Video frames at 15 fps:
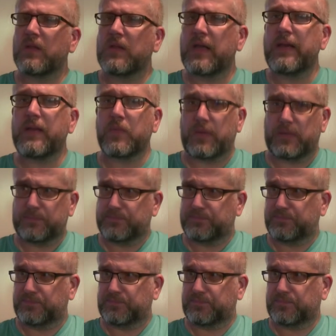Anyway,
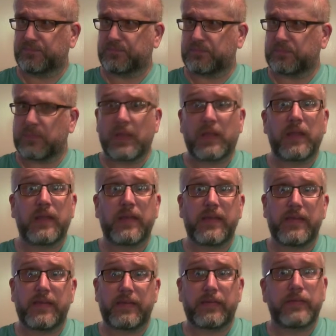
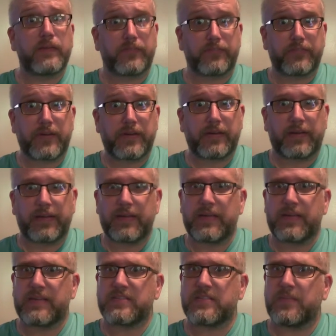here finally
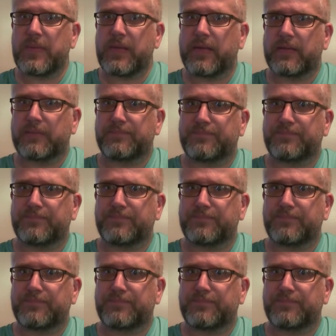is the beer.